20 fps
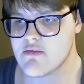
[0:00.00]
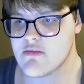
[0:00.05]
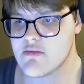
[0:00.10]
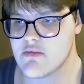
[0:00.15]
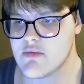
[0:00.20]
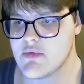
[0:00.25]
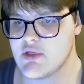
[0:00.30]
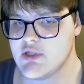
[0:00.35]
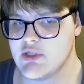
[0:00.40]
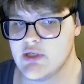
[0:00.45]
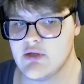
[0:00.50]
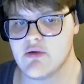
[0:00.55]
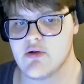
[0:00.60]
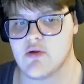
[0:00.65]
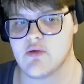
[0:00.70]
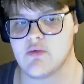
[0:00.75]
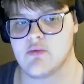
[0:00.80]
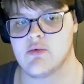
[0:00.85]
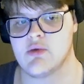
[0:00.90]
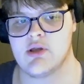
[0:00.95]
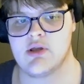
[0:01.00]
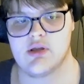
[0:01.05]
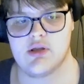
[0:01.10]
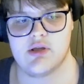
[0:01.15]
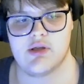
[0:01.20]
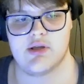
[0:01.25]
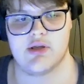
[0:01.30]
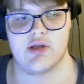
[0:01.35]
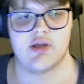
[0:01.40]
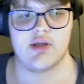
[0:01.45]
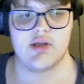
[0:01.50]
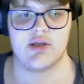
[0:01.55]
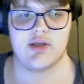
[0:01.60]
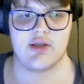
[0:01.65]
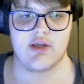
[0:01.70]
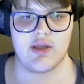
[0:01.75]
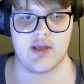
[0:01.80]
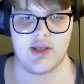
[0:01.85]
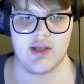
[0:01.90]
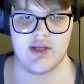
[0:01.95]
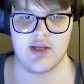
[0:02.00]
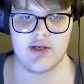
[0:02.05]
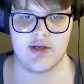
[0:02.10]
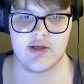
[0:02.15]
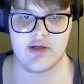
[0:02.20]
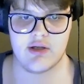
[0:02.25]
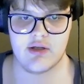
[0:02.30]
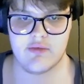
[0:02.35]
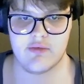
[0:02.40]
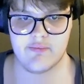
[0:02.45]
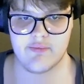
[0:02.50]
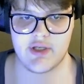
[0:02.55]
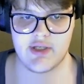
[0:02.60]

0. And